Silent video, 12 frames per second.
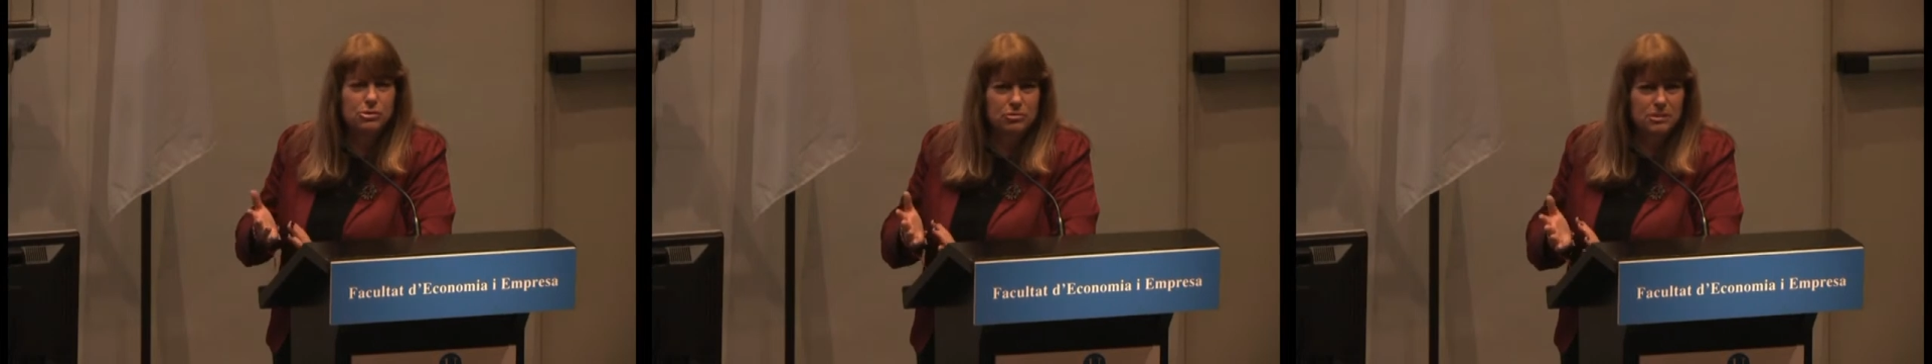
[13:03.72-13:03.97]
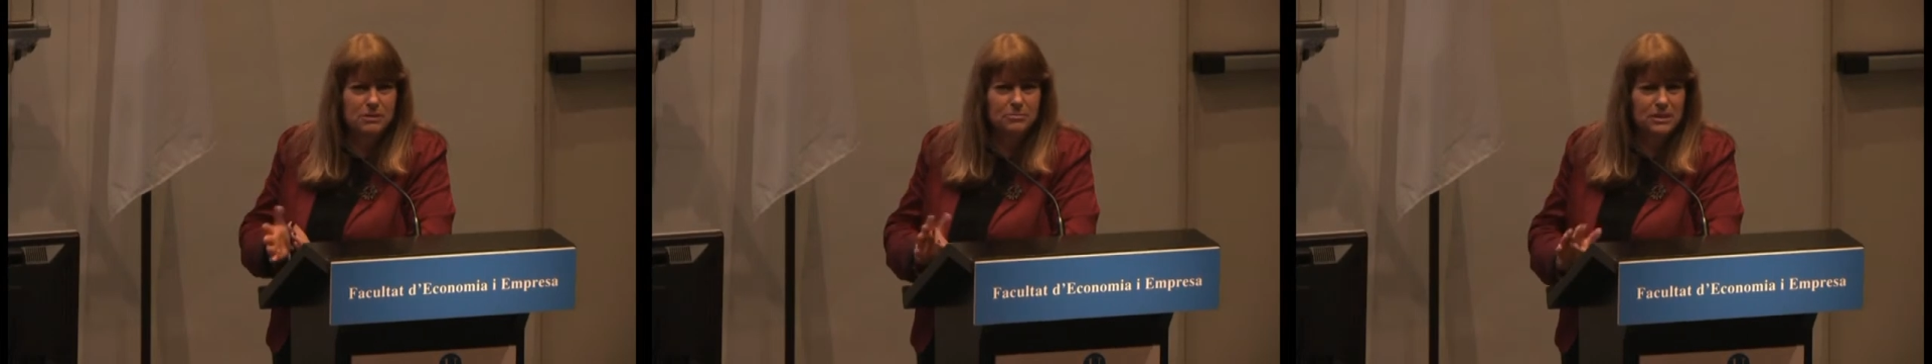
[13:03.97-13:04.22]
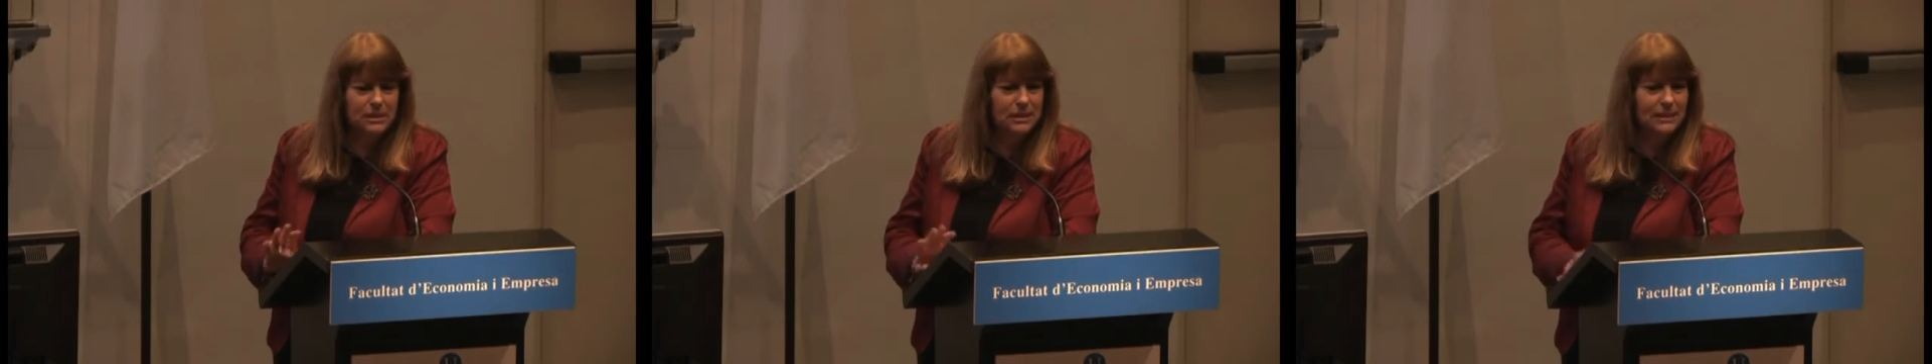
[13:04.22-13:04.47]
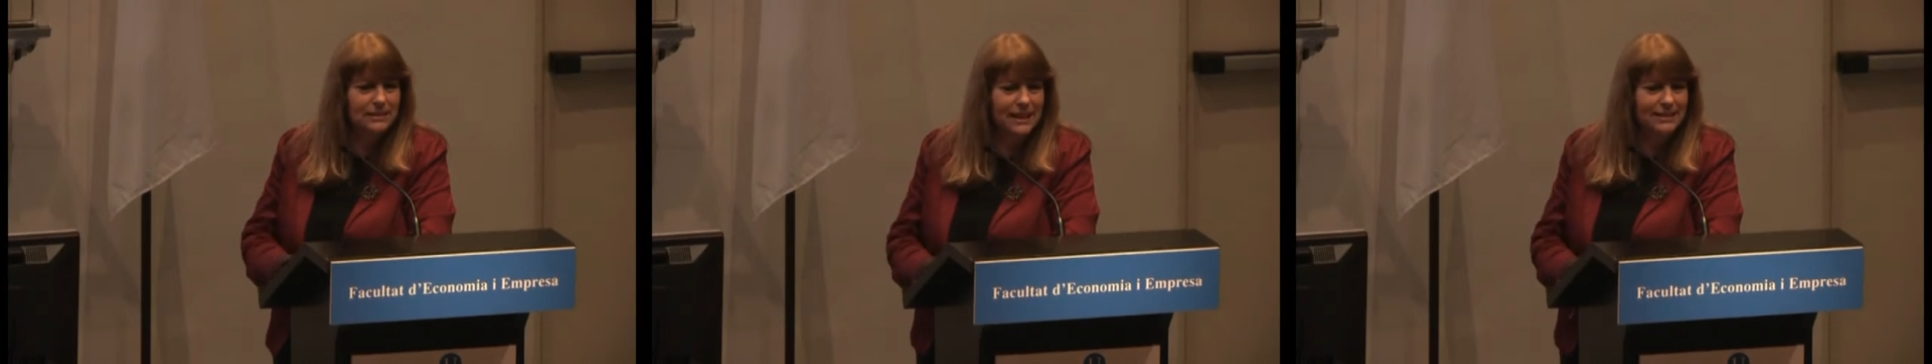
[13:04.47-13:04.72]
or something
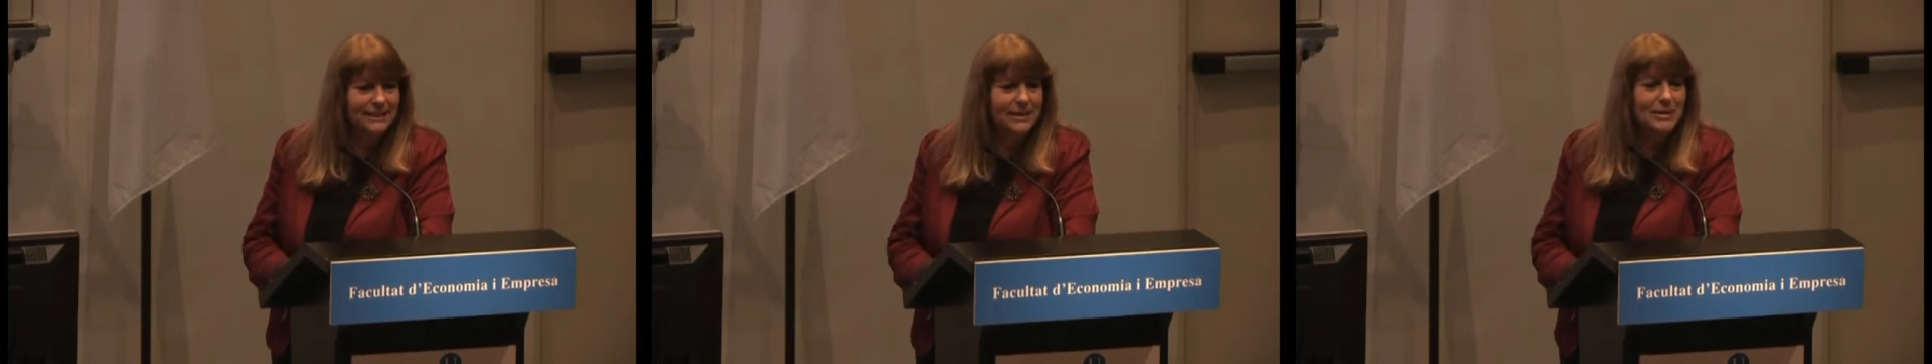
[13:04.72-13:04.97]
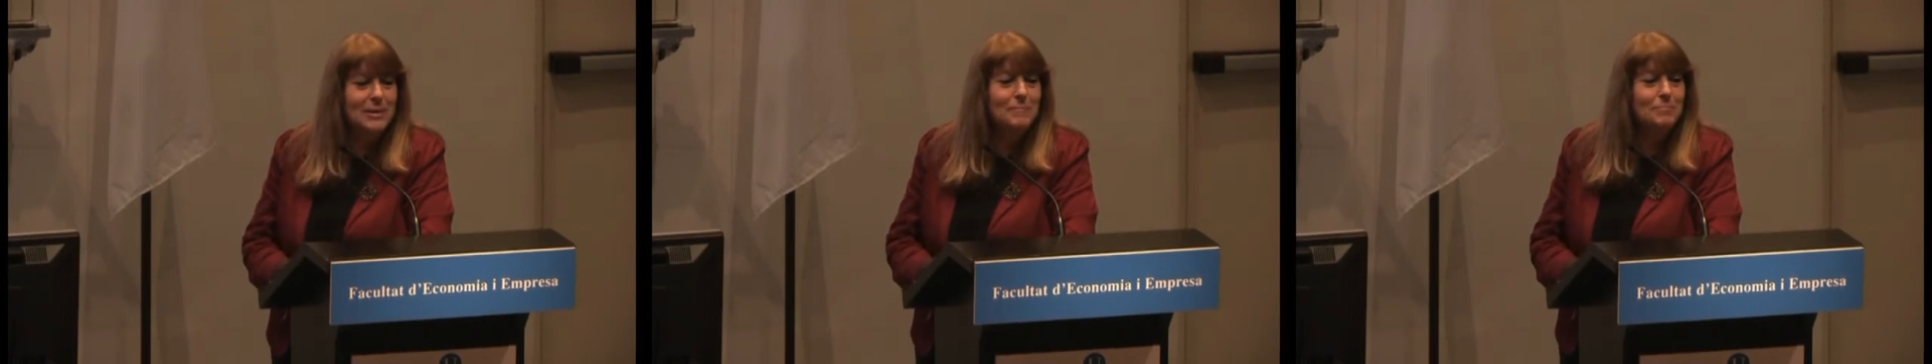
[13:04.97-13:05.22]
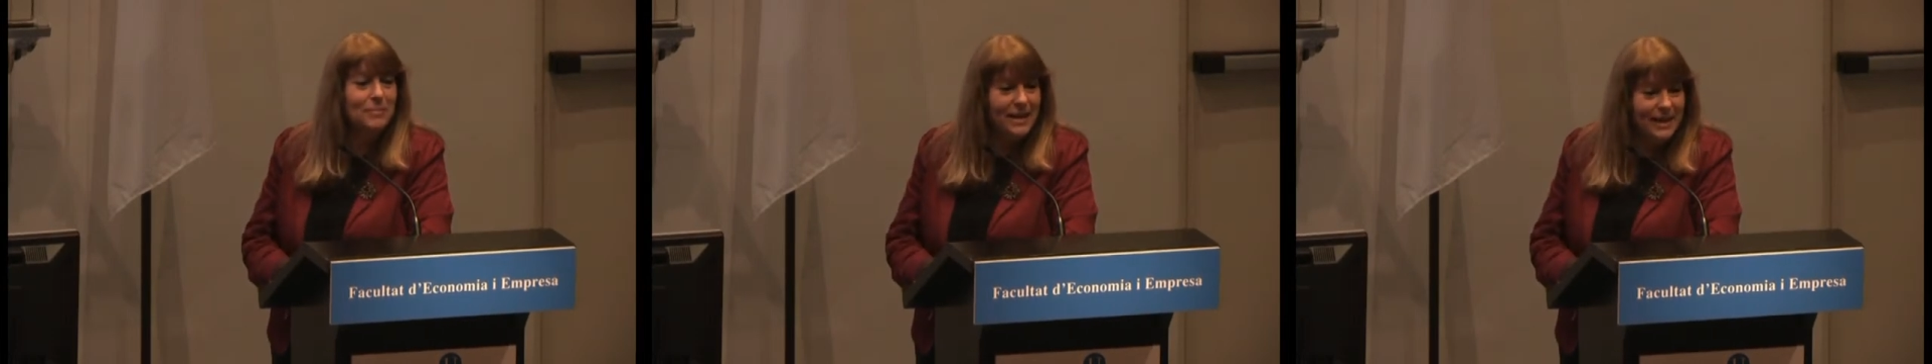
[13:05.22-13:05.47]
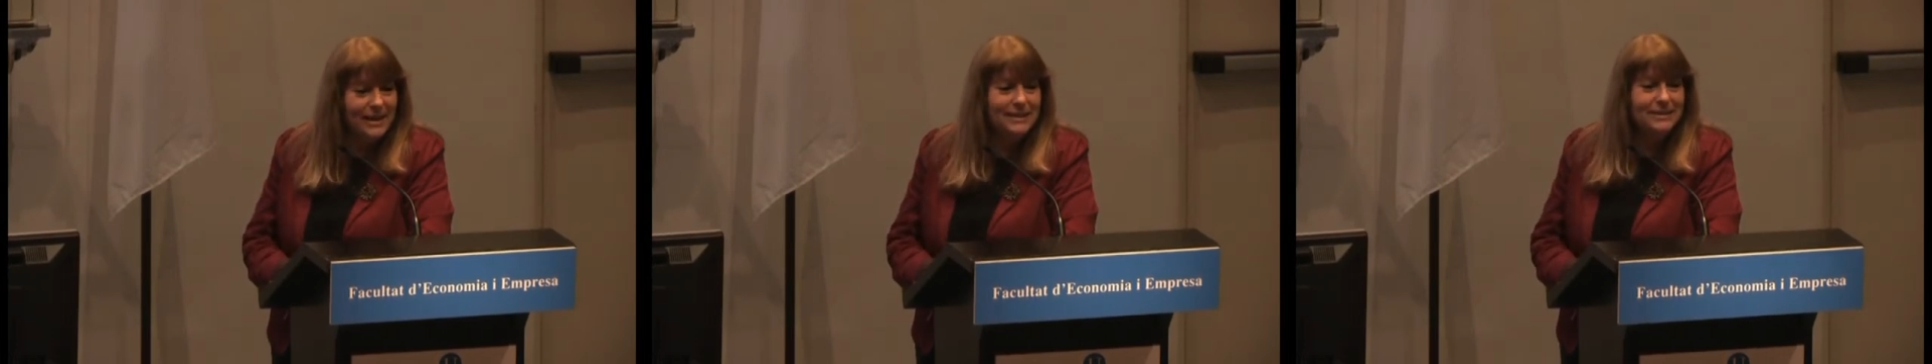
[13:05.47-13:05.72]
like that.
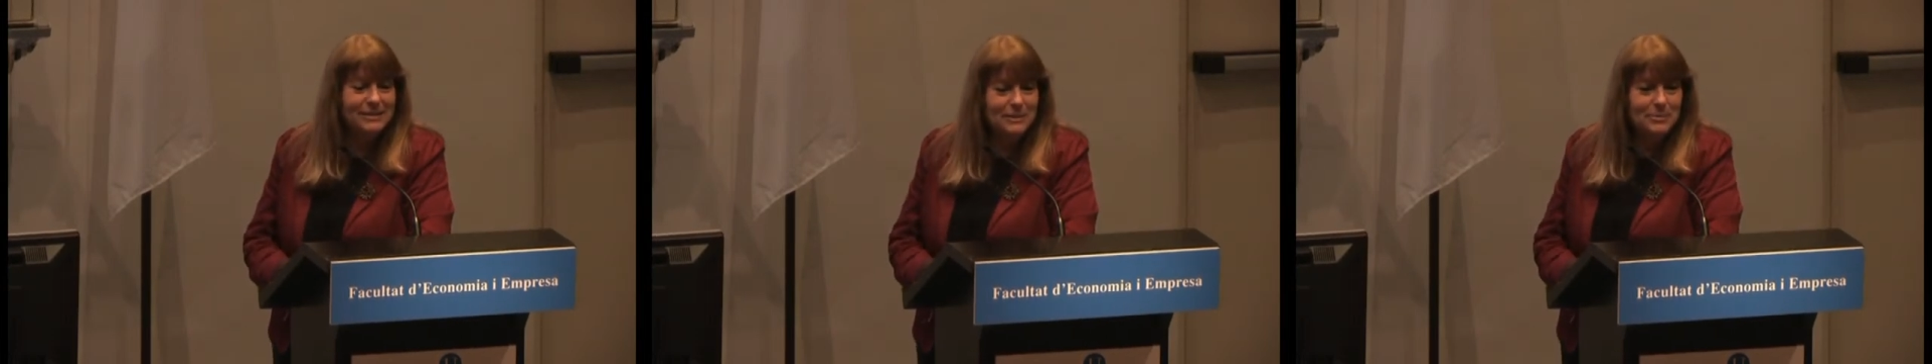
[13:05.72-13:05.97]
And